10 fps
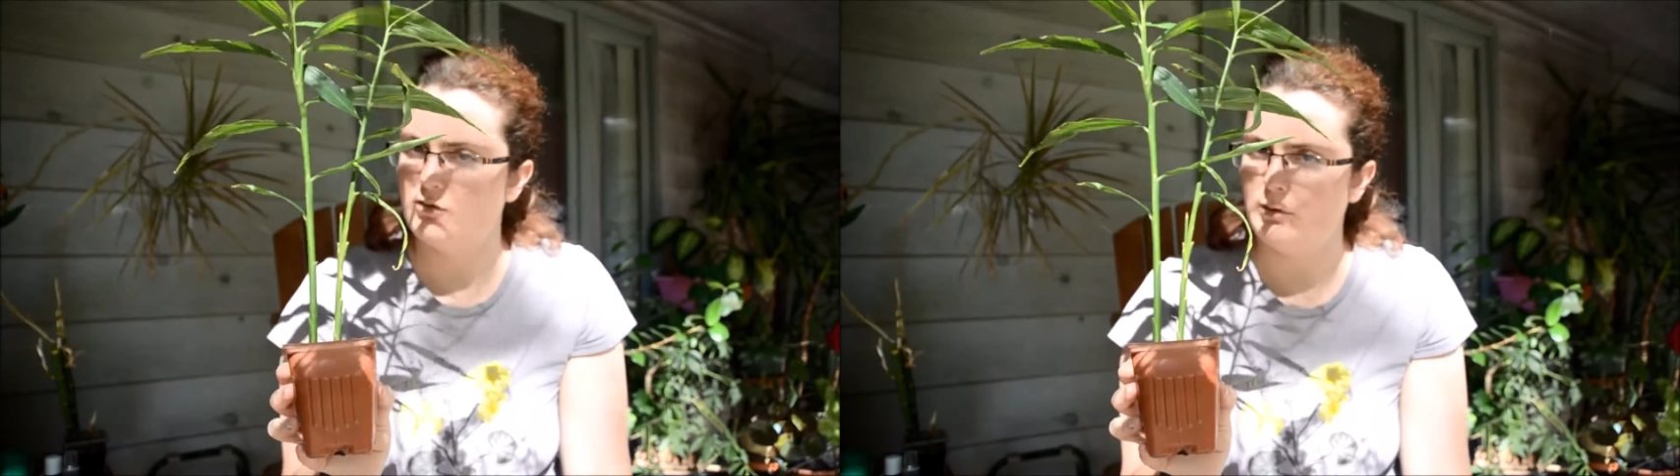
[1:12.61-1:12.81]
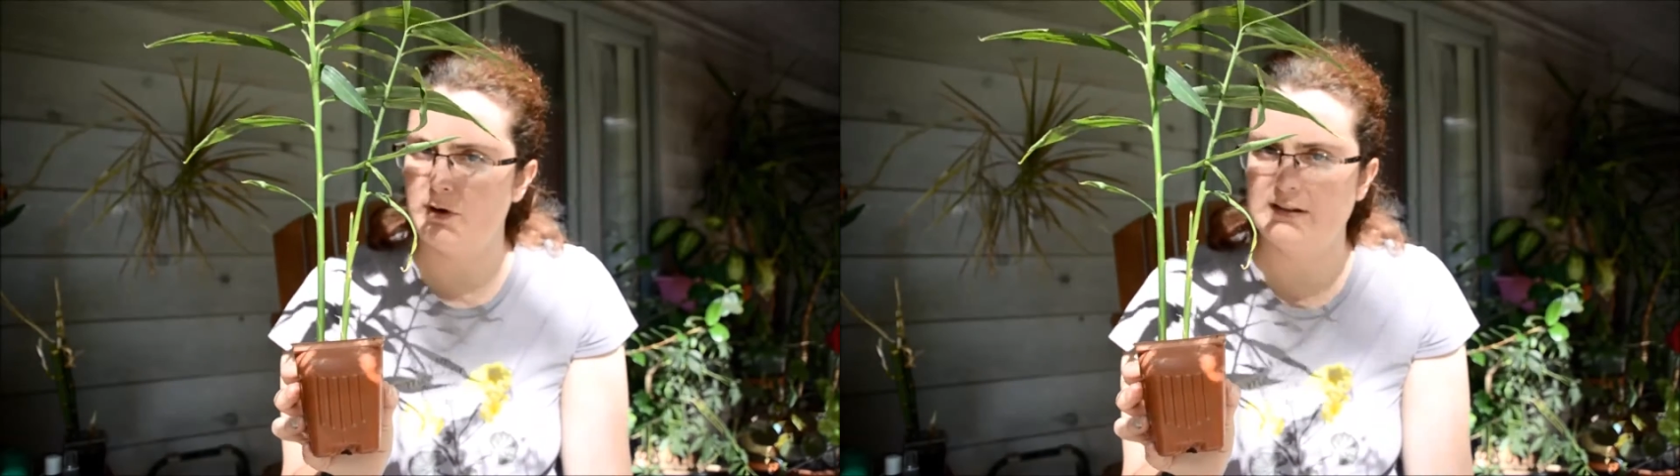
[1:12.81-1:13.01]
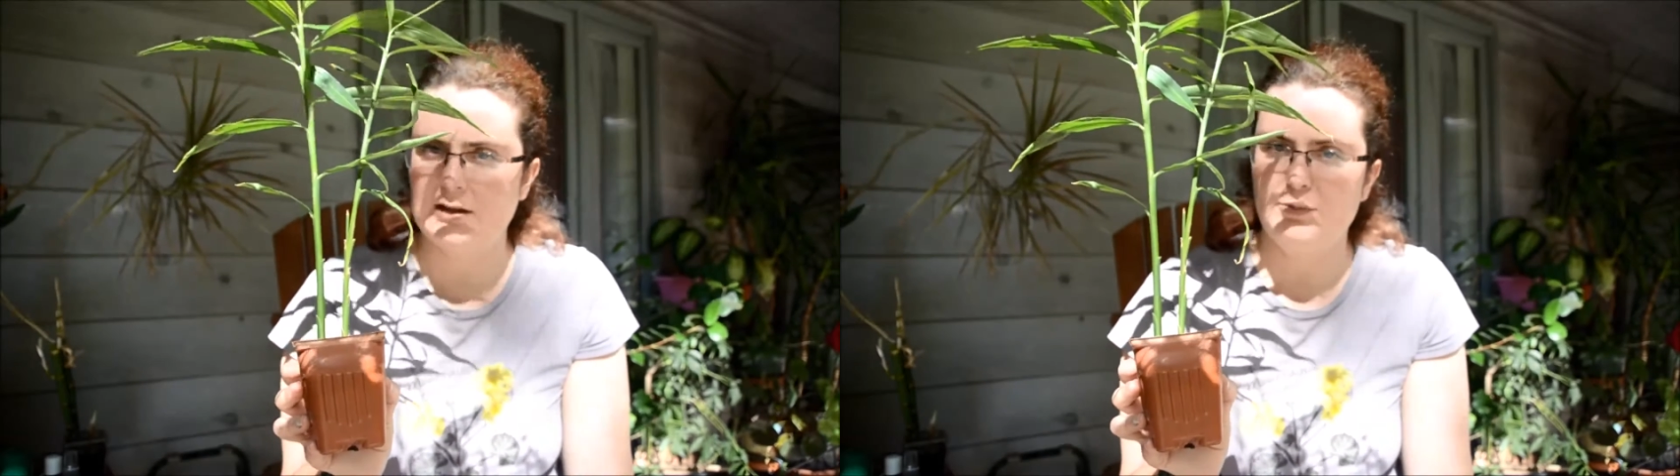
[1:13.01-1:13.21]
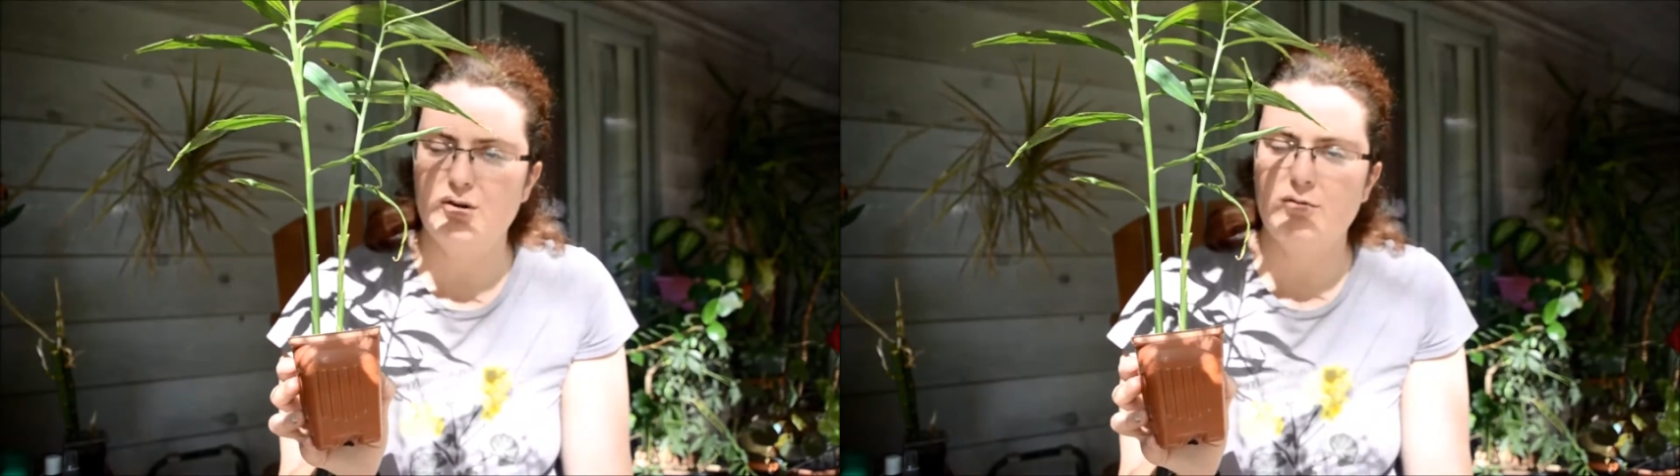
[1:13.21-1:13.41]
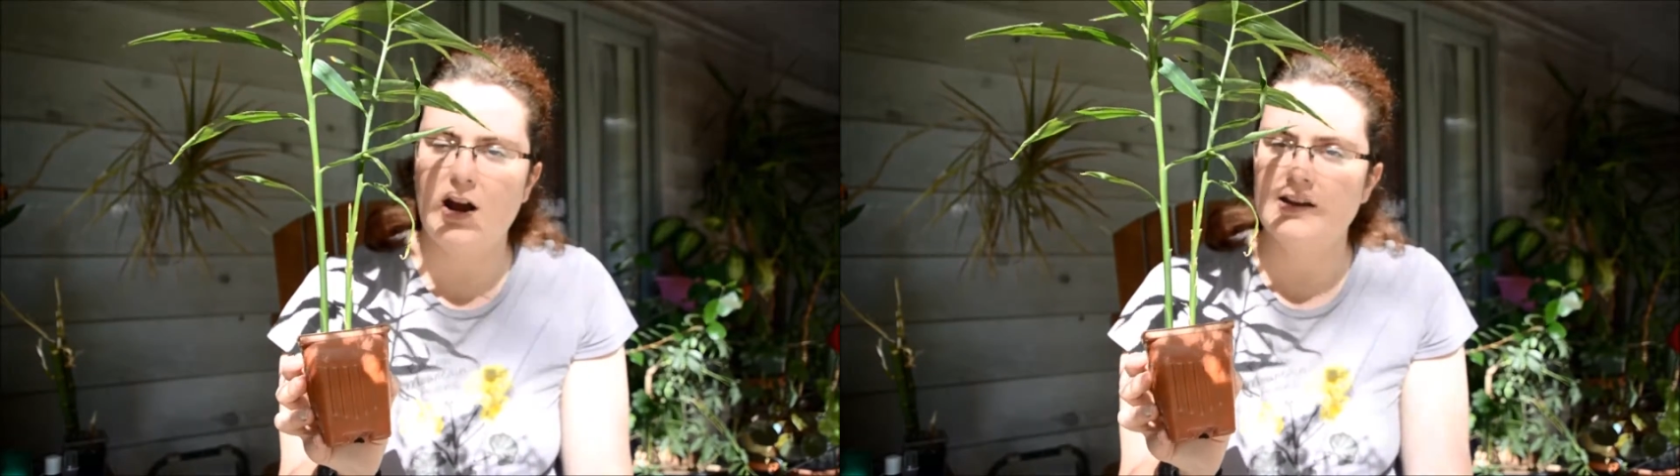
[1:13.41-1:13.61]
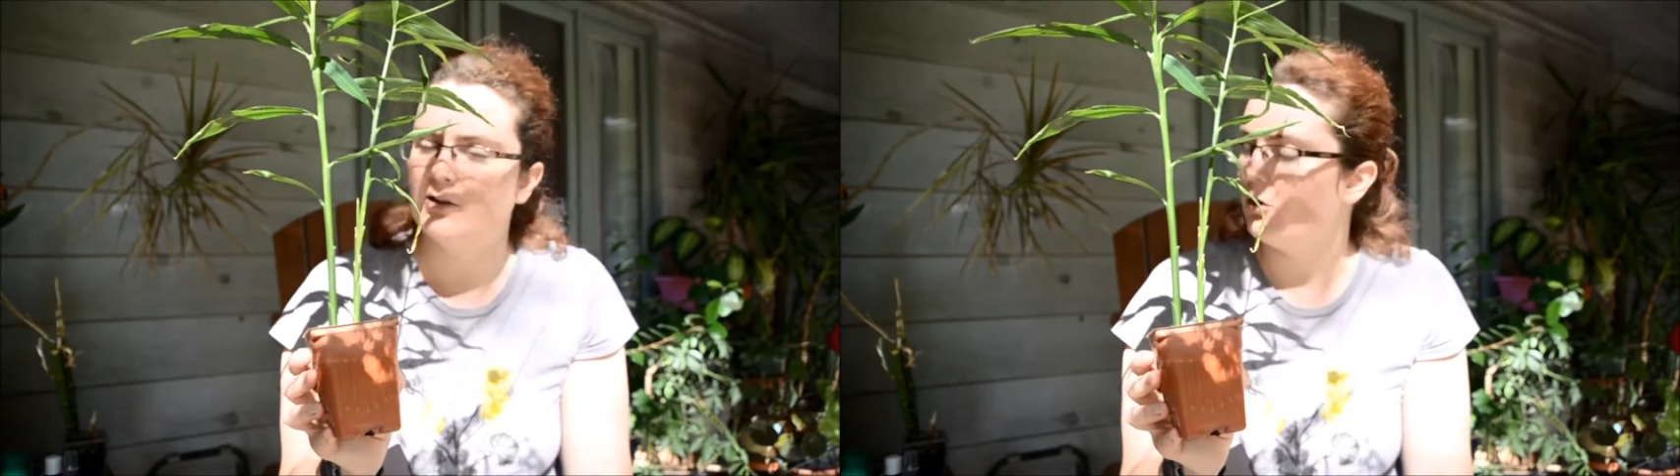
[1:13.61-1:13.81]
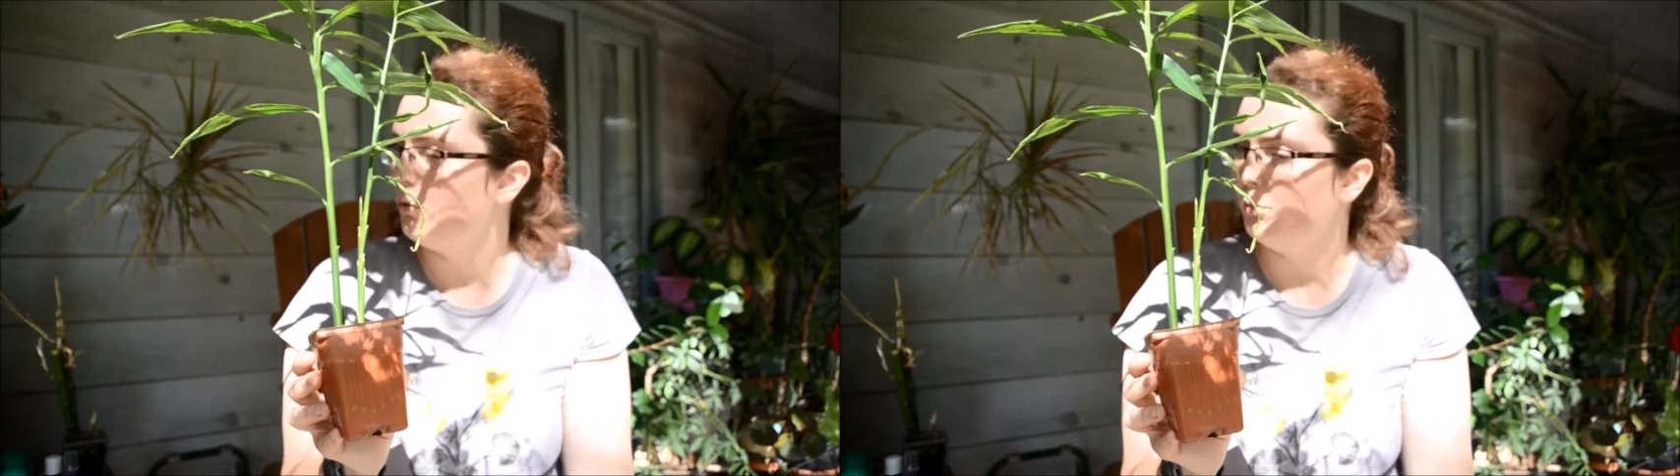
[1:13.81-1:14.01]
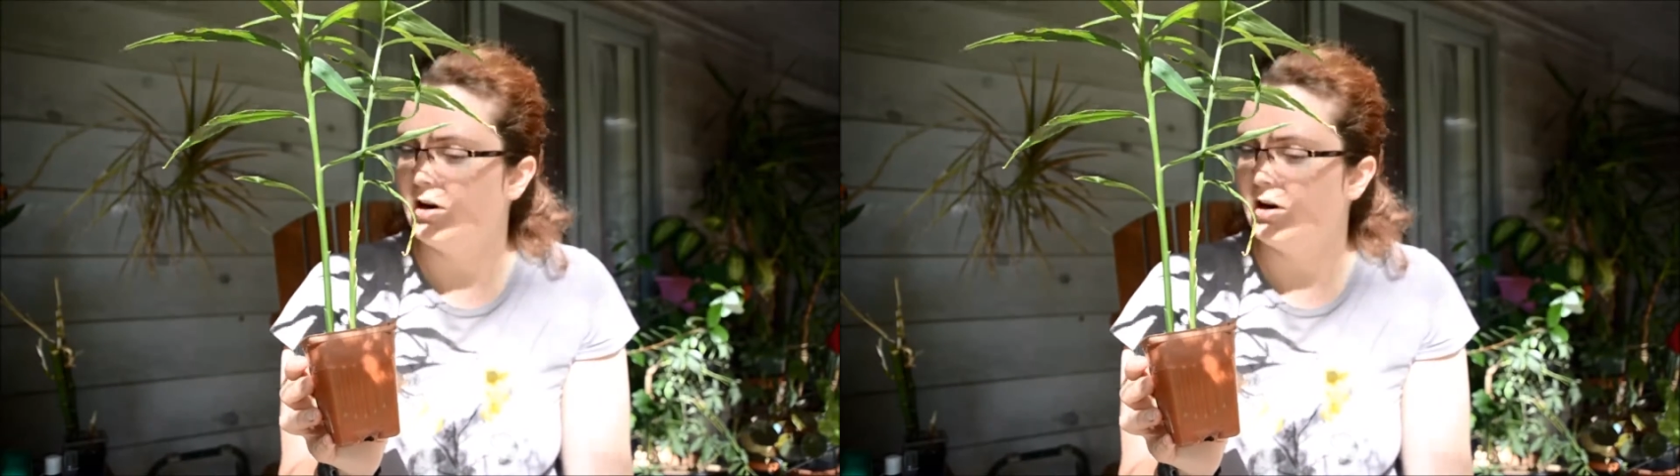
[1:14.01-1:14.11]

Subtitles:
from a separate rhizome,